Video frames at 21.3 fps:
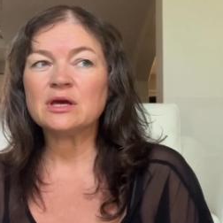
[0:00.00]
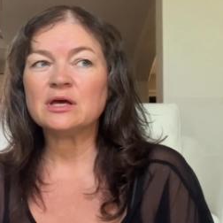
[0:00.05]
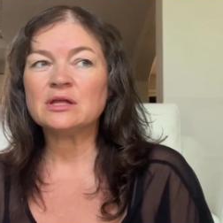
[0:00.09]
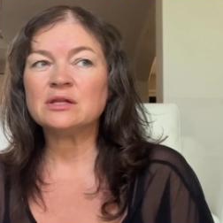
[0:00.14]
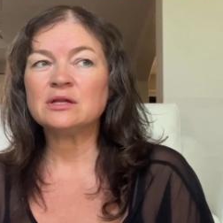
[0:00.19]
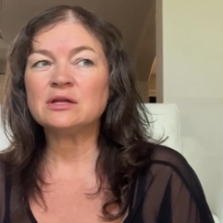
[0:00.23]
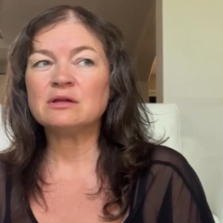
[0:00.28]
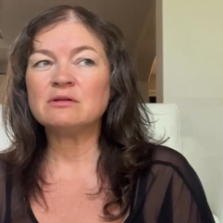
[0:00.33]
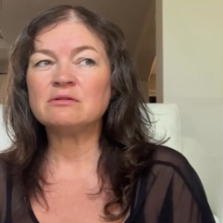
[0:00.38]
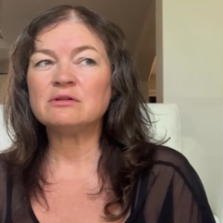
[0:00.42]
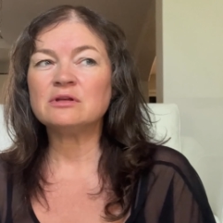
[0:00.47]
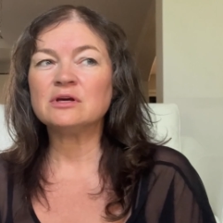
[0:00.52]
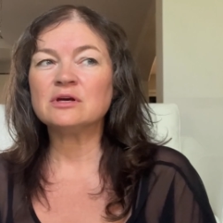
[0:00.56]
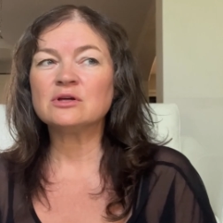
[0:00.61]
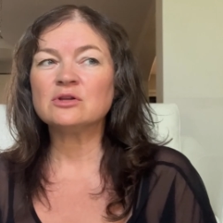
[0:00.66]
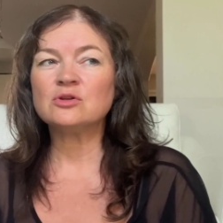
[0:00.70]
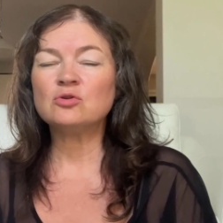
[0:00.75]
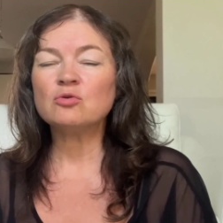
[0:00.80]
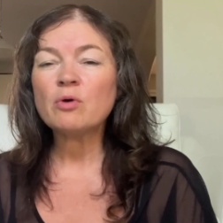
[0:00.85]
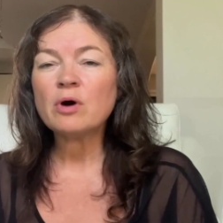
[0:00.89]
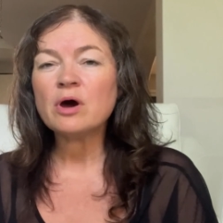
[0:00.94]
And then I
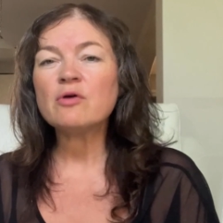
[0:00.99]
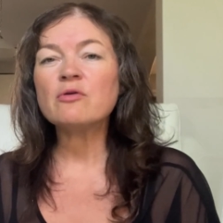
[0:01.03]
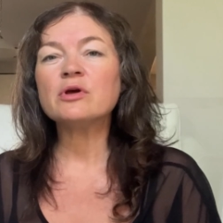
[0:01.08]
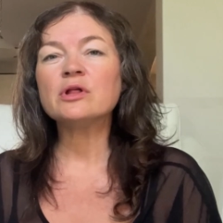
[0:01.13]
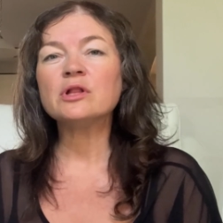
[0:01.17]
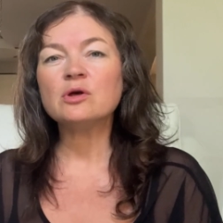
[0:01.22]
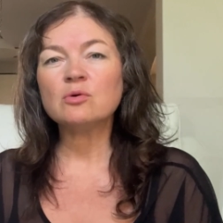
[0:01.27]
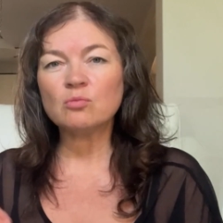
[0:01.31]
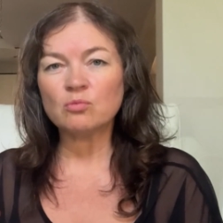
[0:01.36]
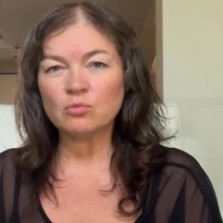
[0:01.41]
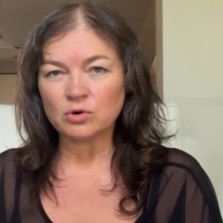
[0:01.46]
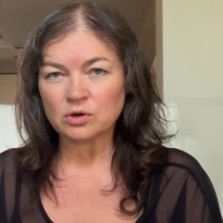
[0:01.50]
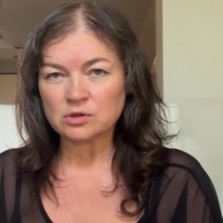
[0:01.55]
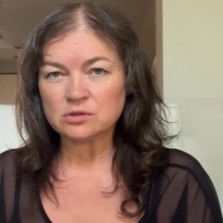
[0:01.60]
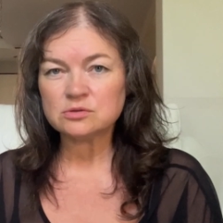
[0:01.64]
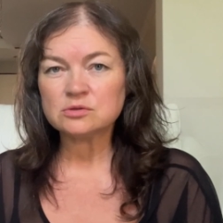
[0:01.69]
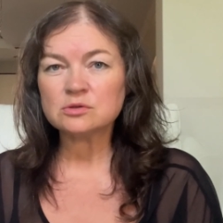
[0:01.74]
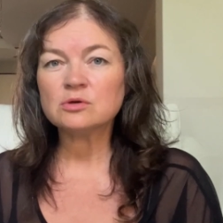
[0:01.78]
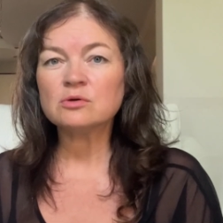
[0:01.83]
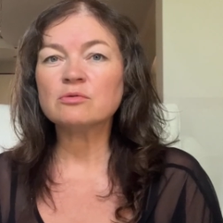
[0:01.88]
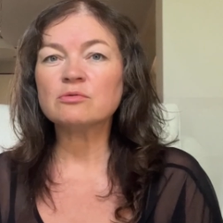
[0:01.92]
think, do I really
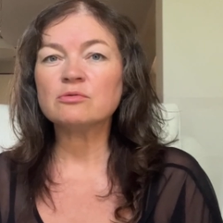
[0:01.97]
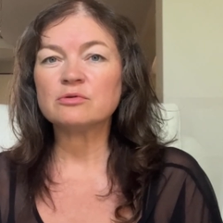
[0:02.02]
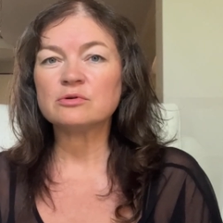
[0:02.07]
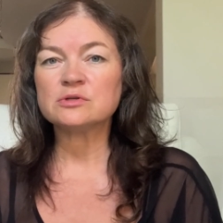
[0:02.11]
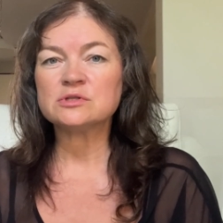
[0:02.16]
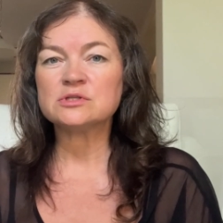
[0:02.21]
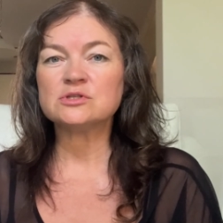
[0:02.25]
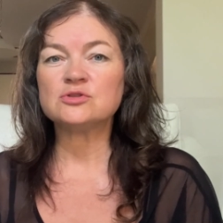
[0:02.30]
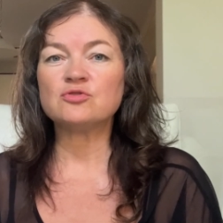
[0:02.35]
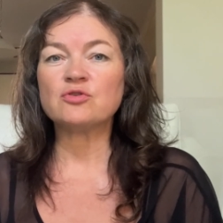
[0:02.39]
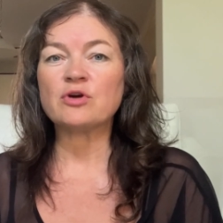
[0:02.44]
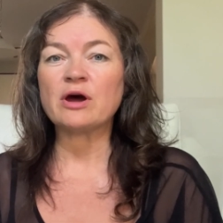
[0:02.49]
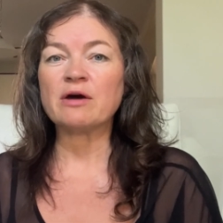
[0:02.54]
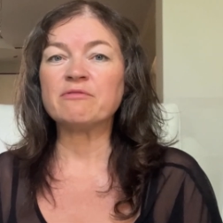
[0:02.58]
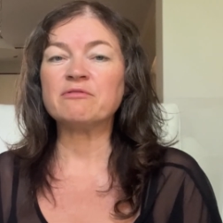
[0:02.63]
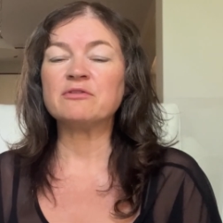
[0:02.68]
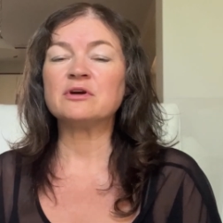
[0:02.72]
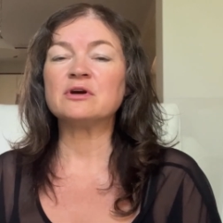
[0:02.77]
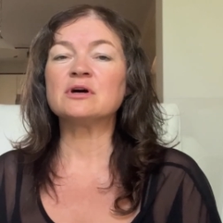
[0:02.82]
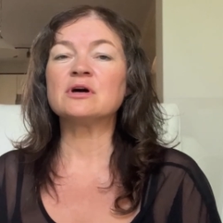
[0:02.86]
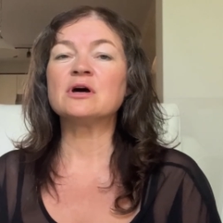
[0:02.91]
want to go through this
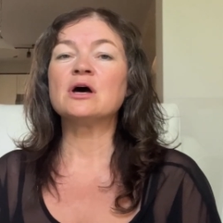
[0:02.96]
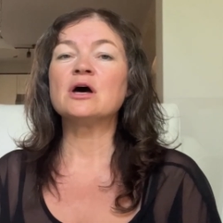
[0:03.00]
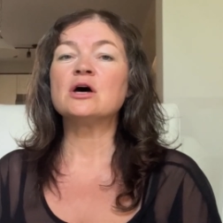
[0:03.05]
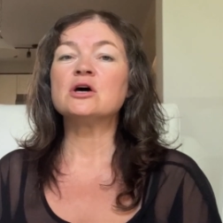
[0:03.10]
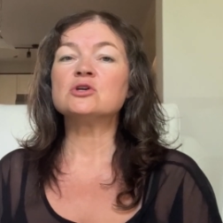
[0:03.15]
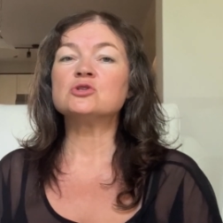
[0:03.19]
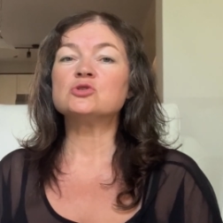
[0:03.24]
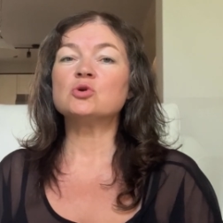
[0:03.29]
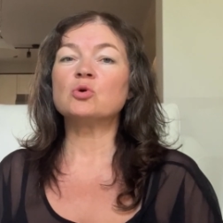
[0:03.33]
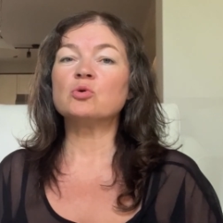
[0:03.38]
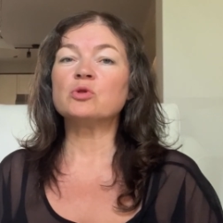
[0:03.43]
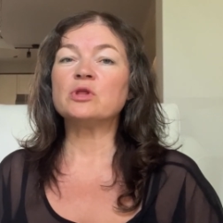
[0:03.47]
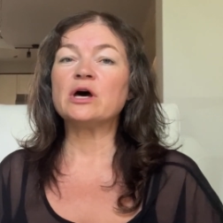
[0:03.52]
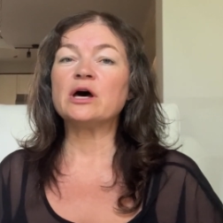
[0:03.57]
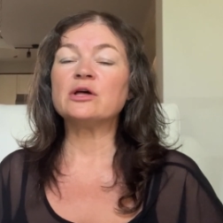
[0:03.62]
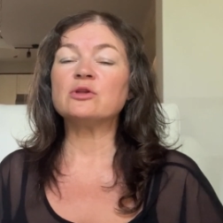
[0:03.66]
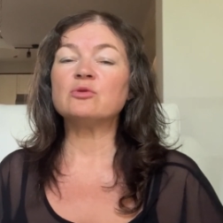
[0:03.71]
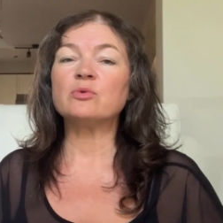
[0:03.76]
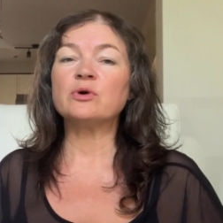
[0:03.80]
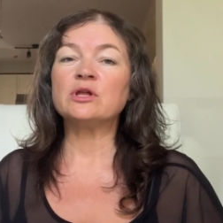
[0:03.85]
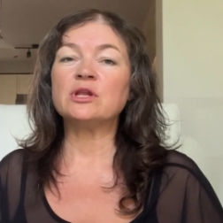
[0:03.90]
traffic so
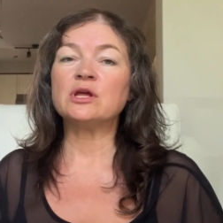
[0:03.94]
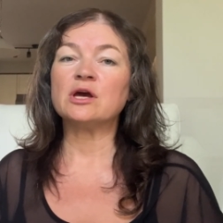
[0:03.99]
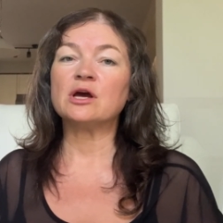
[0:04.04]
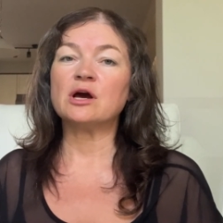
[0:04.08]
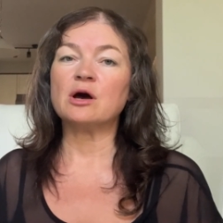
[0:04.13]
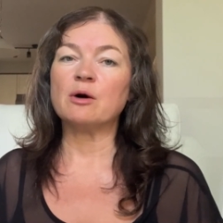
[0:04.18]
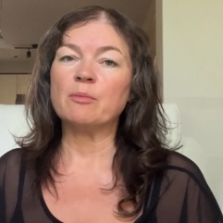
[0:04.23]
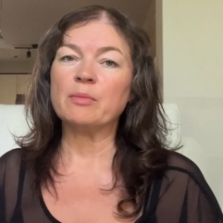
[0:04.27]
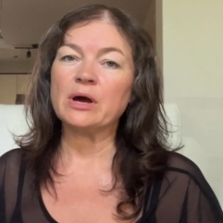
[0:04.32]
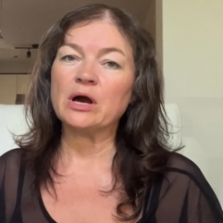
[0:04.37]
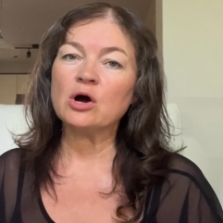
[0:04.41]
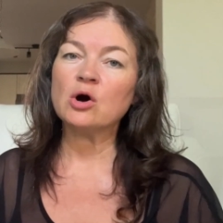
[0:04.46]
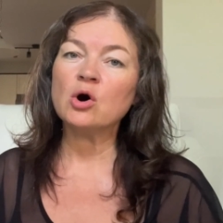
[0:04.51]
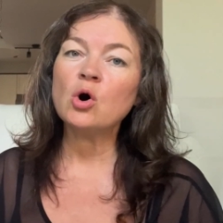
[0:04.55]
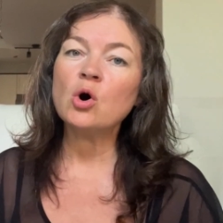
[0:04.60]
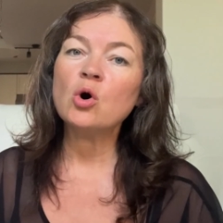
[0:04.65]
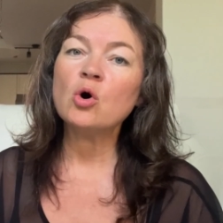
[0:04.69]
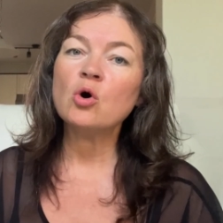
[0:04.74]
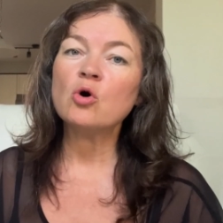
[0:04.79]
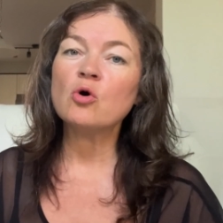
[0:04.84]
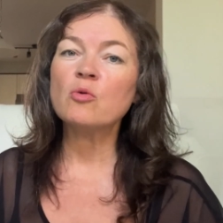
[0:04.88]
that when I come back
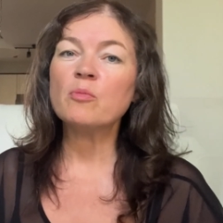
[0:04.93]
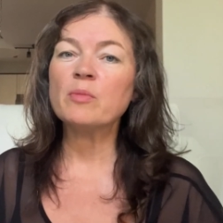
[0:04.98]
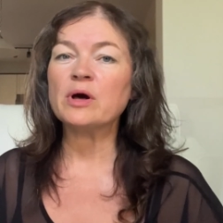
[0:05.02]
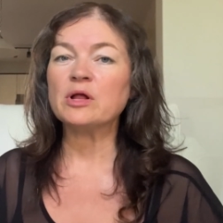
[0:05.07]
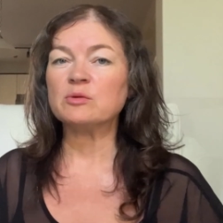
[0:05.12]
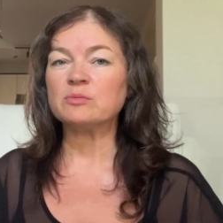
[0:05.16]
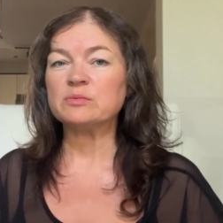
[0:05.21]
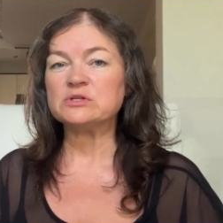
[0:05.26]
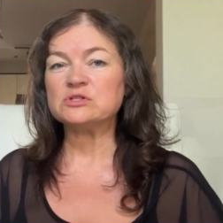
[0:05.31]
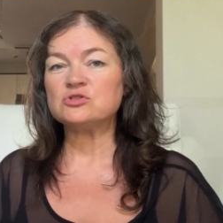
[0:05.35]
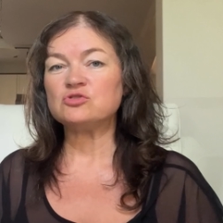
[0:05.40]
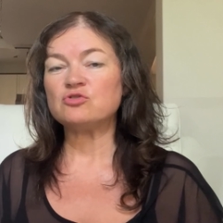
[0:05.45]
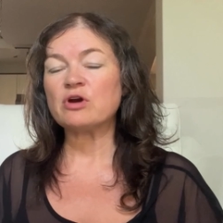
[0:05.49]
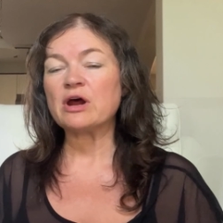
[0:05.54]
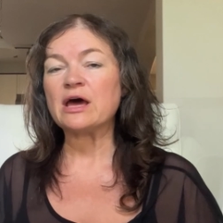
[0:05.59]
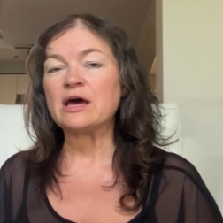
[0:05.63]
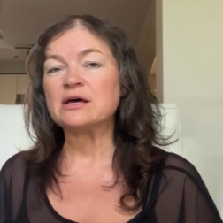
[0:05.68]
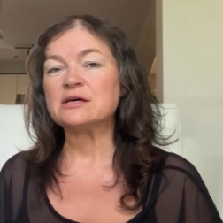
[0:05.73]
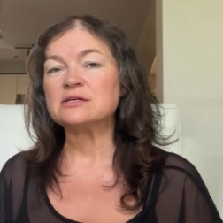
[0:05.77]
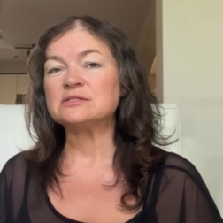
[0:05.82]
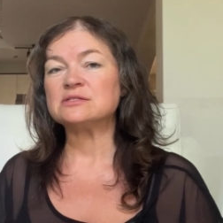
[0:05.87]
home, I'll be
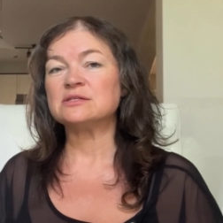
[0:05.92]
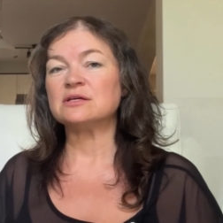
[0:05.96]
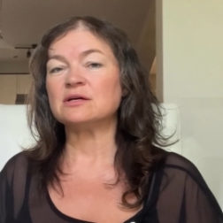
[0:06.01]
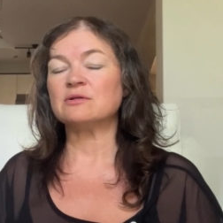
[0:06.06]
stressed.